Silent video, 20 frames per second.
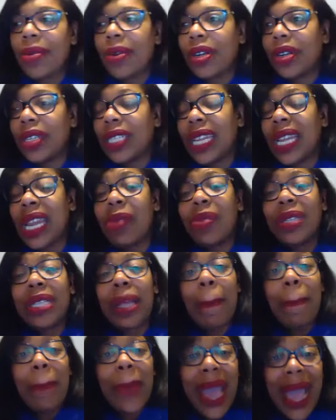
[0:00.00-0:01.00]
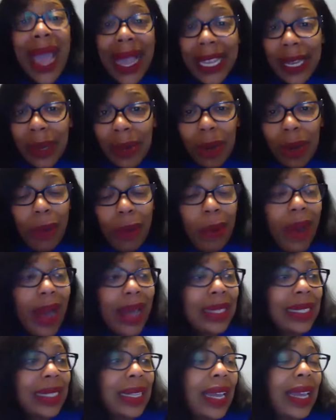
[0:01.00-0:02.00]
hours, and it was a manual
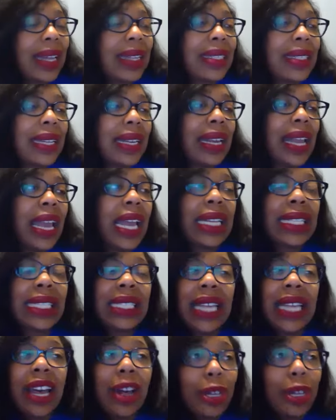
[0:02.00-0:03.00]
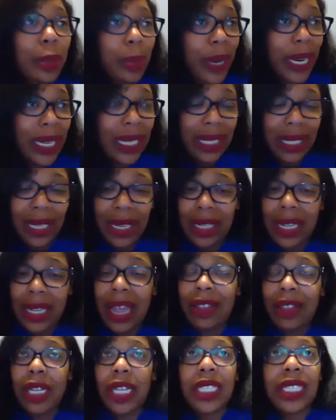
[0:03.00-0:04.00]
process, and Excel spreadsheets as
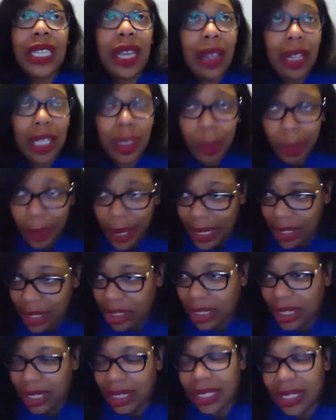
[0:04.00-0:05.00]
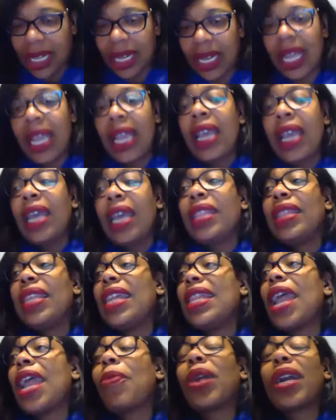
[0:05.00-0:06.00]
Excel spreadsheets, and then
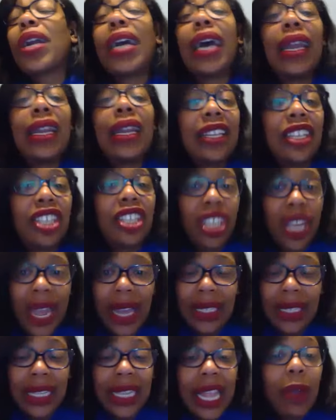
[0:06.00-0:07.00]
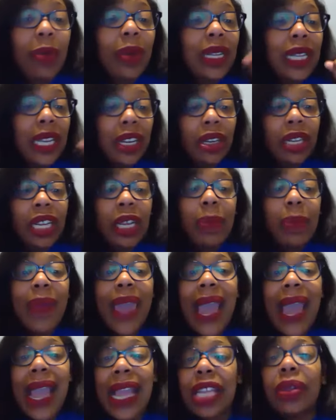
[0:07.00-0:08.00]
they were cutting checks, and they were literally
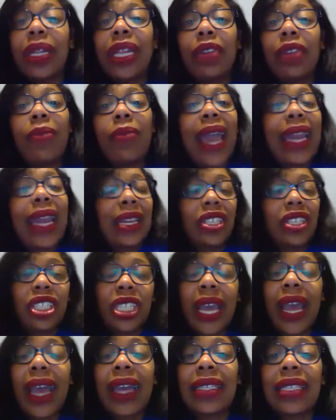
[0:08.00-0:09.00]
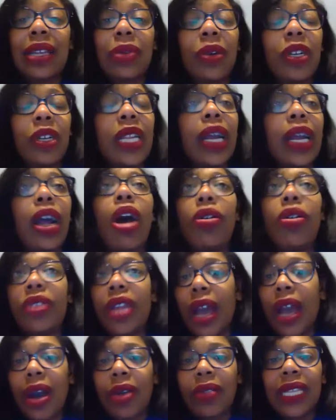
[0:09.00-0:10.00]
manually writing checks, and we were like, oh
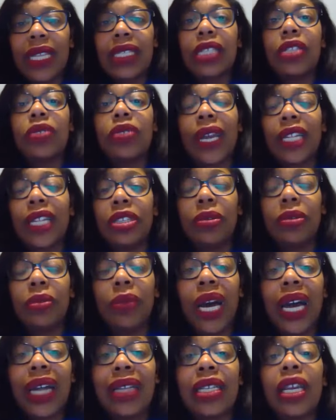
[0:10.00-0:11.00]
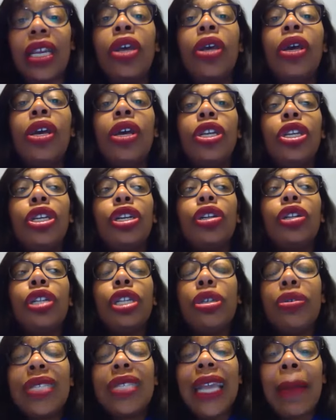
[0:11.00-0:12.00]
no, this is way too much. You're
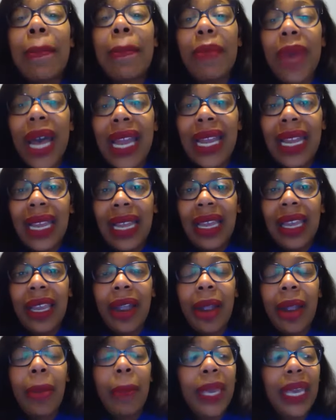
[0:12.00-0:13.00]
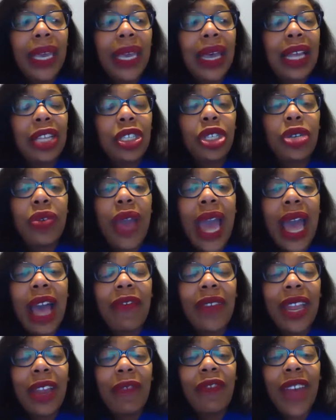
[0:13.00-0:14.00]
losing money here because you have
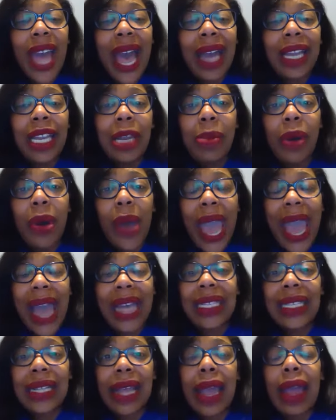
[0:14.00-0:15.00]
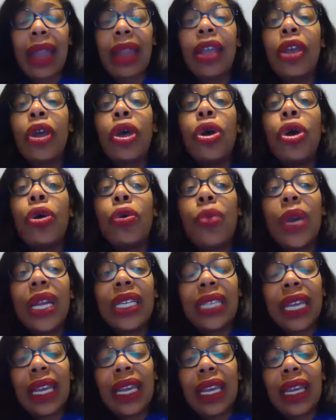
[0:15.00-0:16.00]
a valuable asset, which
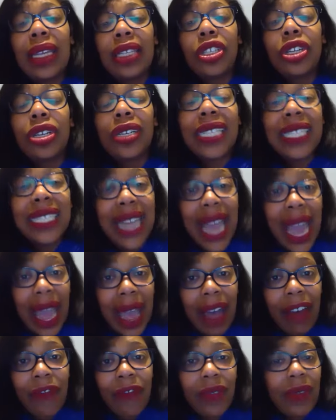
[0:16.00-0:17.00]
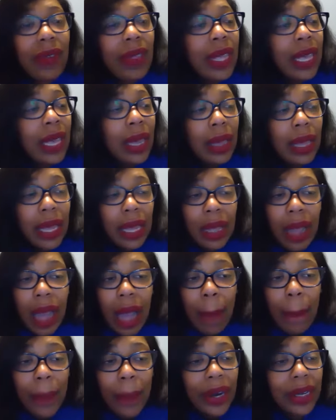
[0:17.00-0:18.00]
is your staff. A
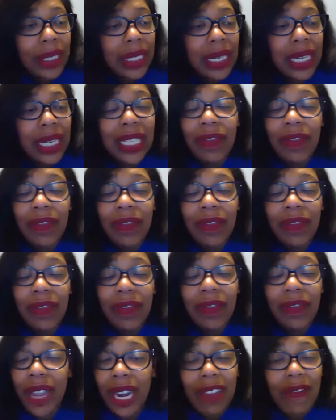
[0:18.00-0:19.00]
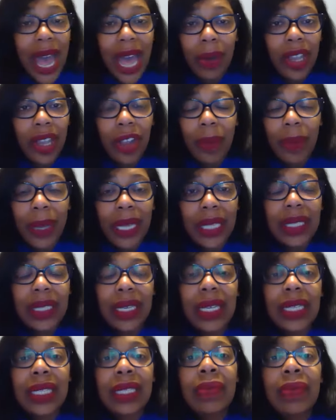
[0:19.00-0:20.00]
person is very, very valuable in your
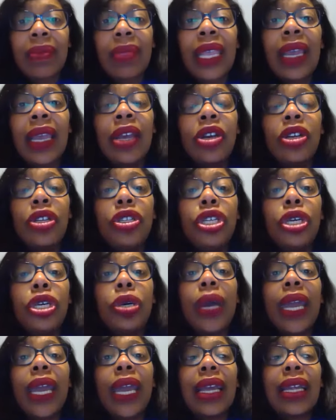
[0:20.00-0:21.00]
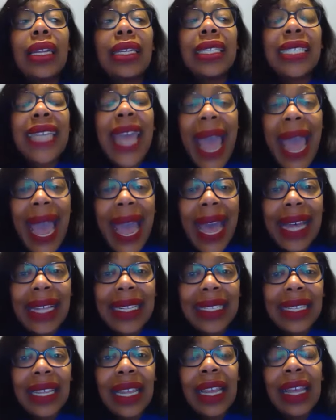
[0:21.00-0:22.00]
business, doing
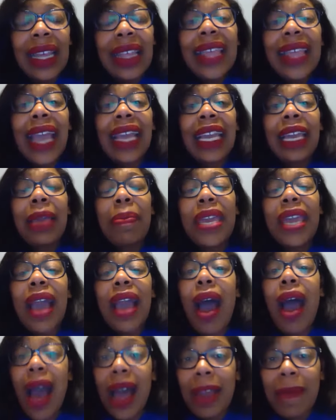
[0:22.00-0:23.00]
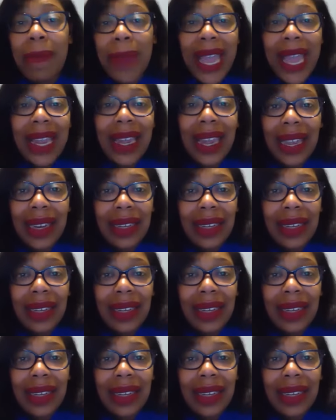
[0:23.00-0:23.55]
tasks that can be automated.